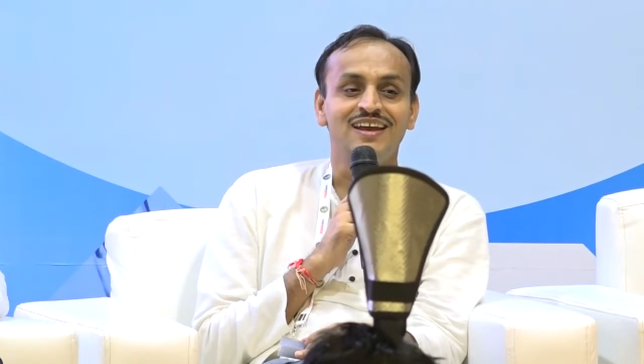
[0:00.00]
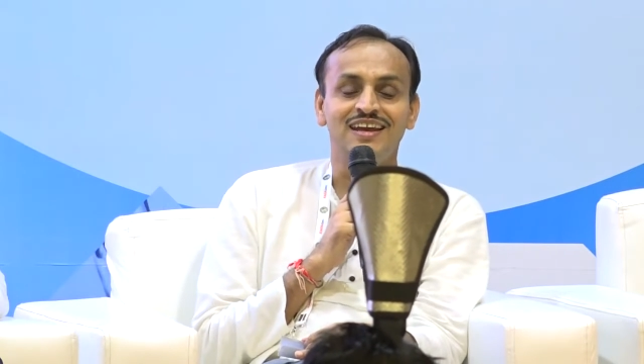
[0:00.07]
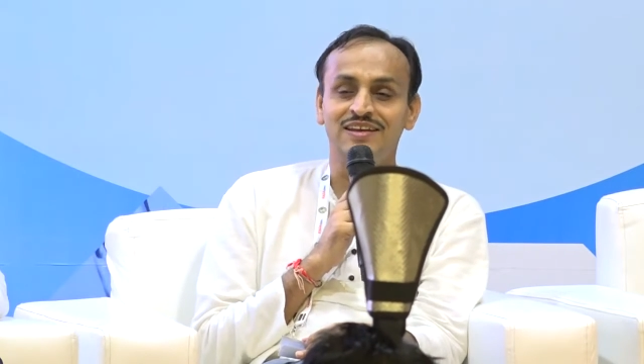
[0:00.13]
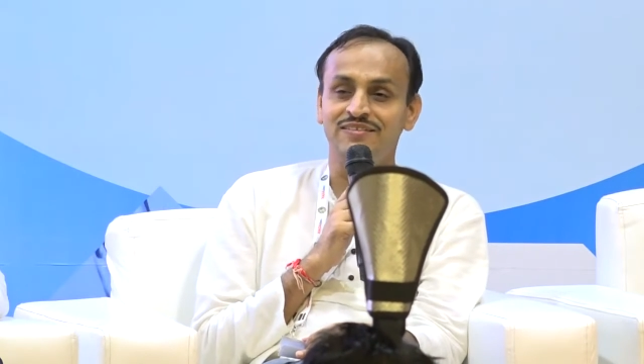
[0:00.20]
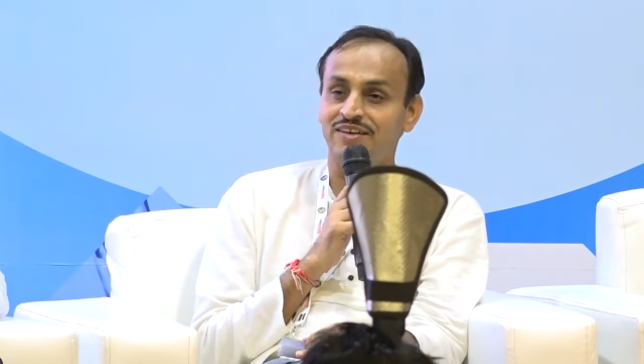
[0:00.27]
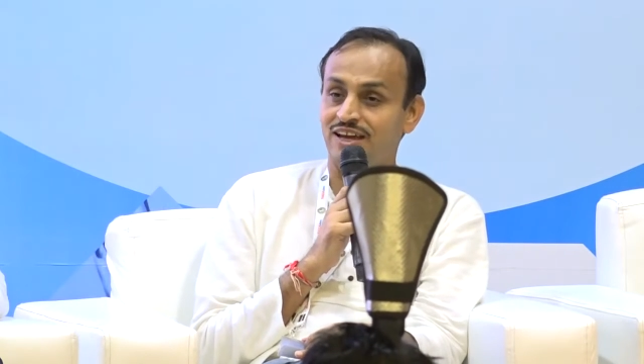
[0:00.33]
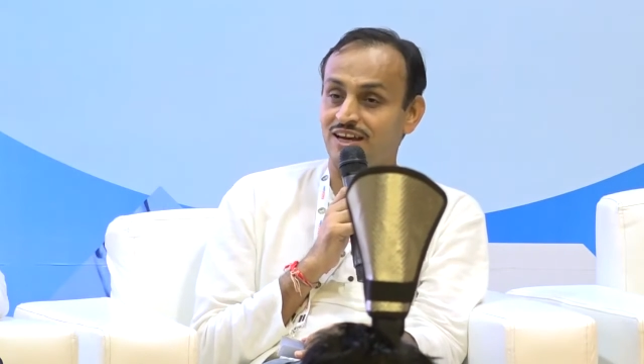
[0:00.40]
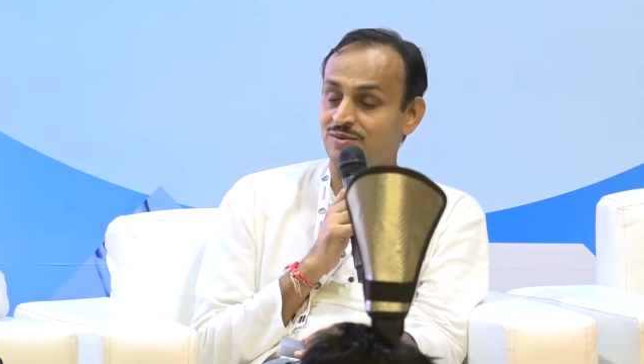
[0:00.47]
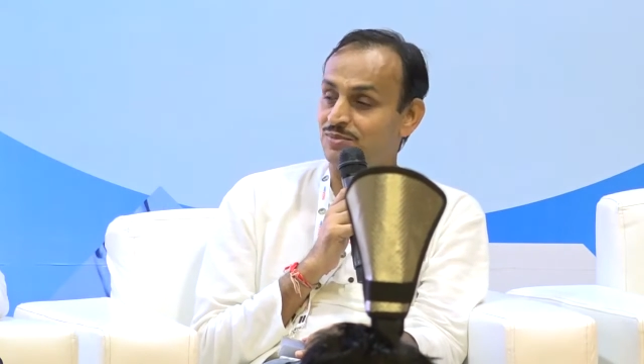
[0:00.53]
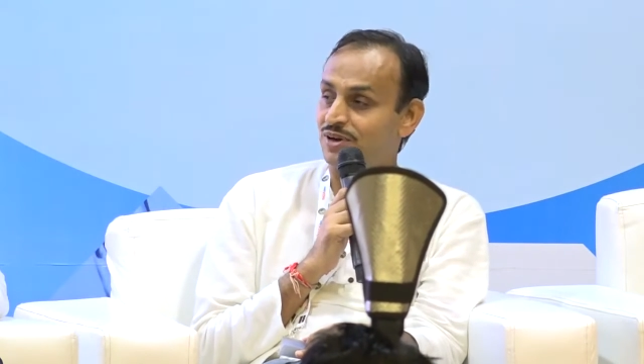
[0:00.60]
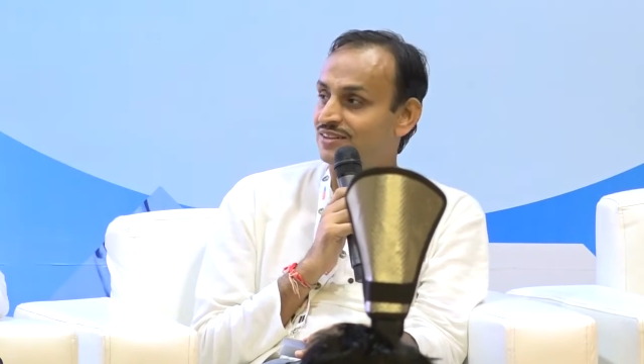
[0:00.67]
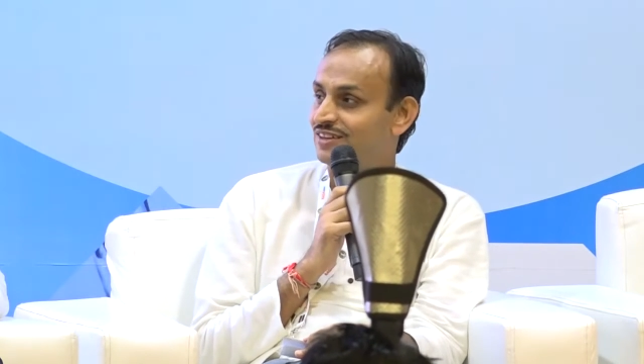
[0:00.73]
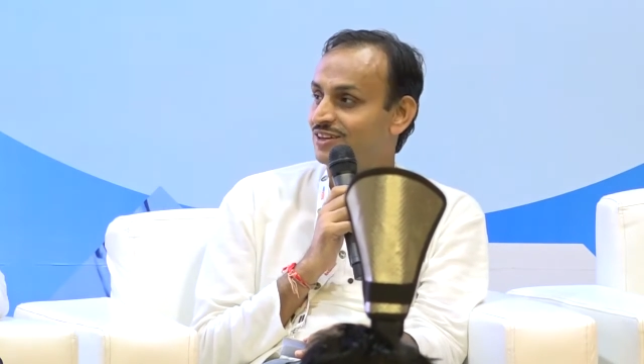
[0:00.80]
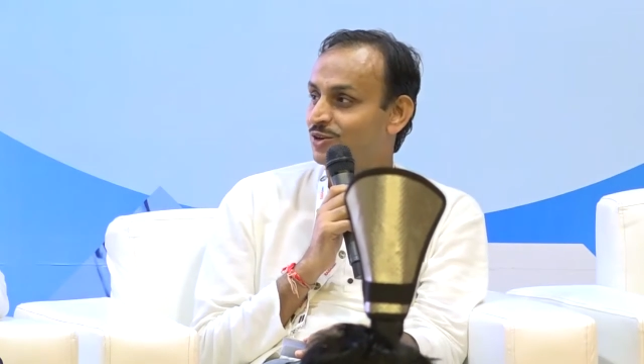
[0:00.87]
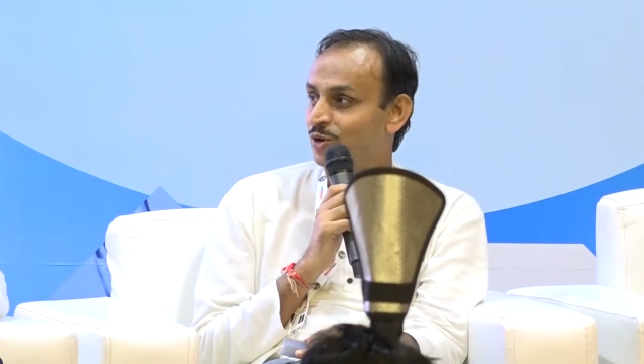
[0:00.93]
living in a
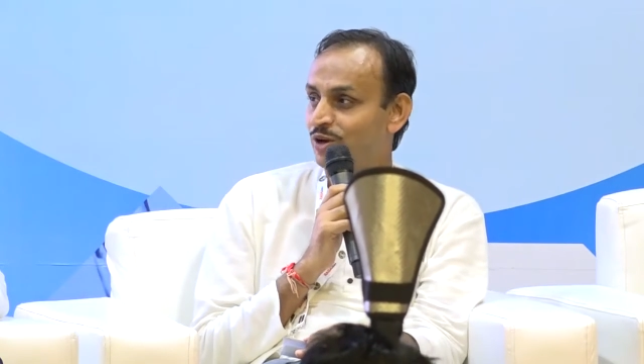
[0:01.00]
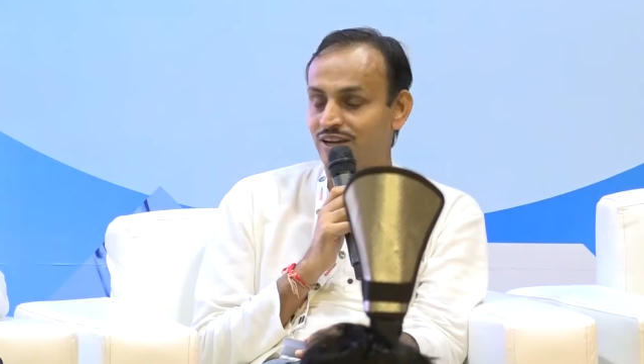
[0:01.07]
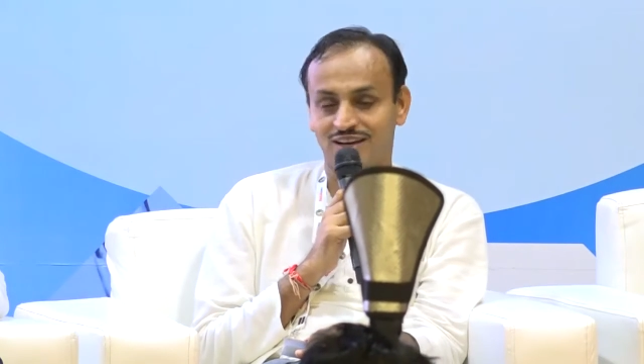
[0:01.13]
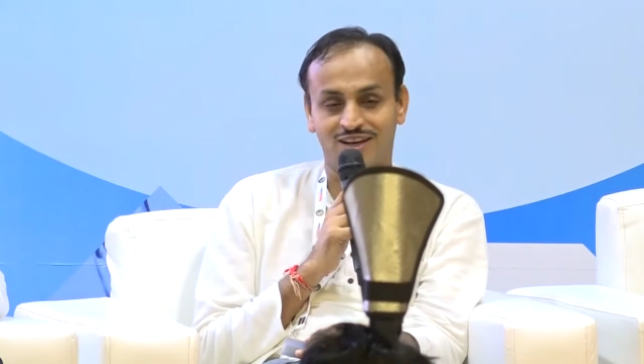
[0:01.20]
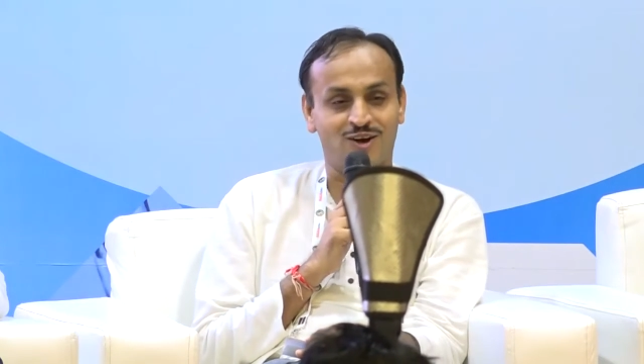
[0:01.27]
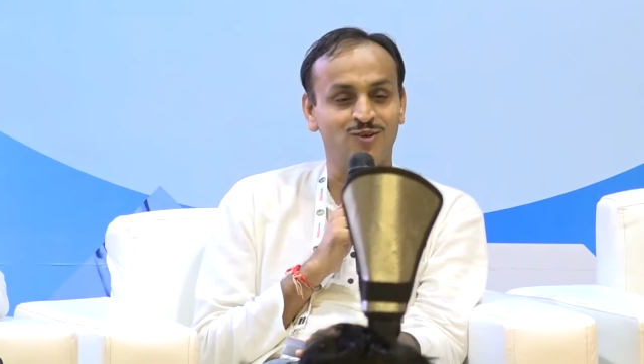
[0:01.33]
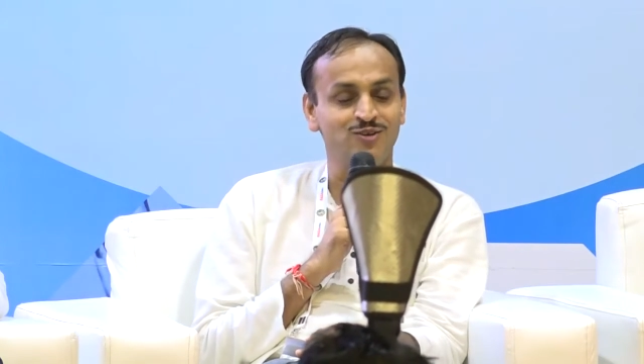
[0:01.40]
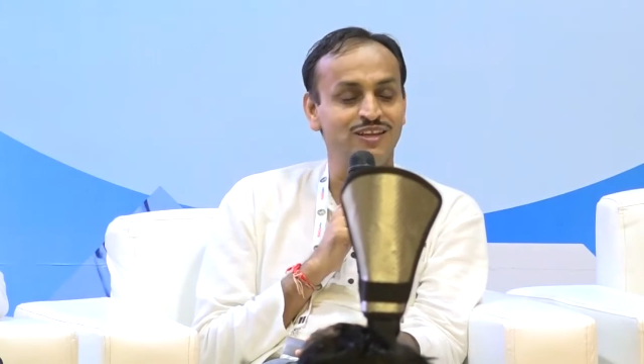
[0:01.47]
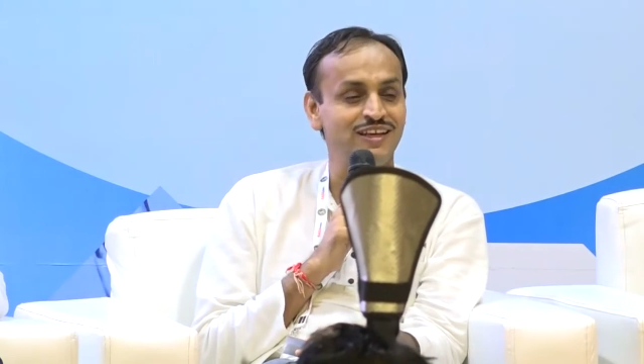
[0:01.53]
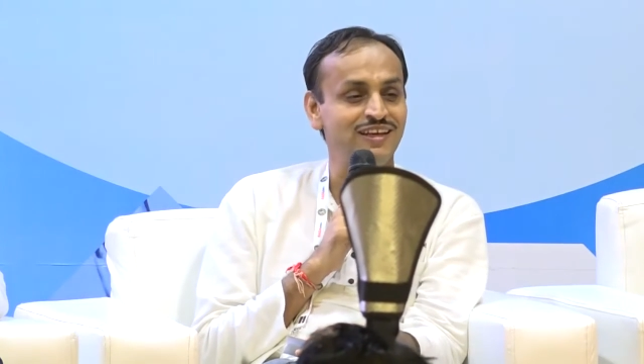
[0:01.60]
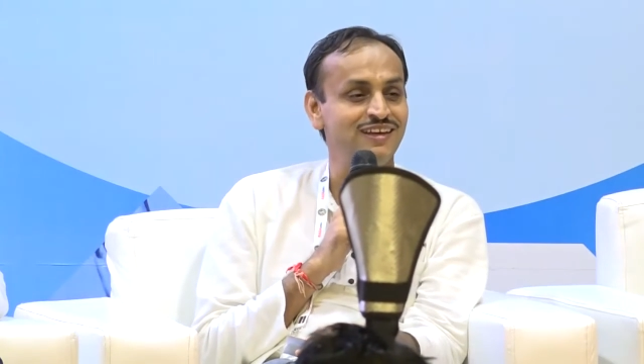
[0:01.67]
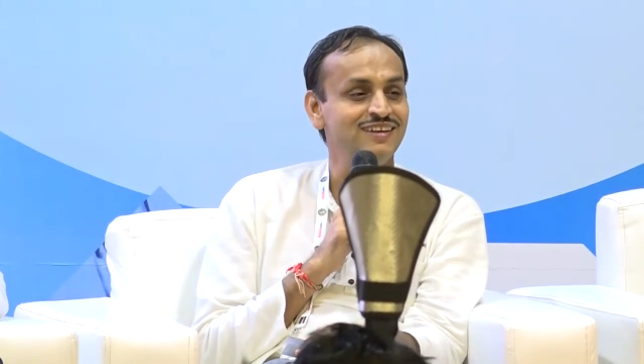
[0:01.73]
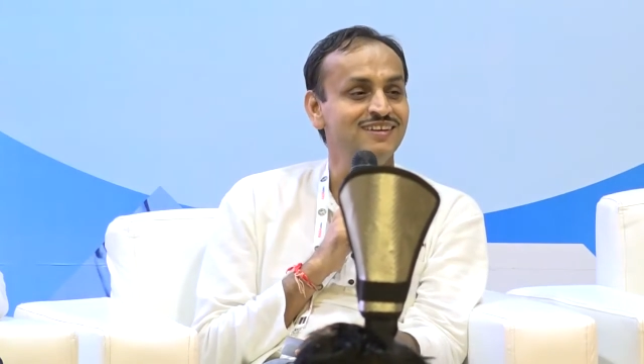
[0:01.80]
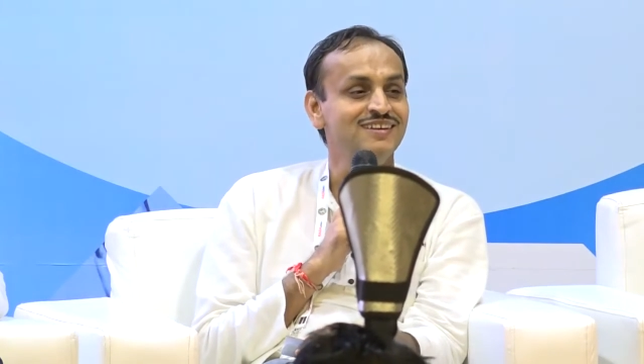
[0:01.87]
bus and going around the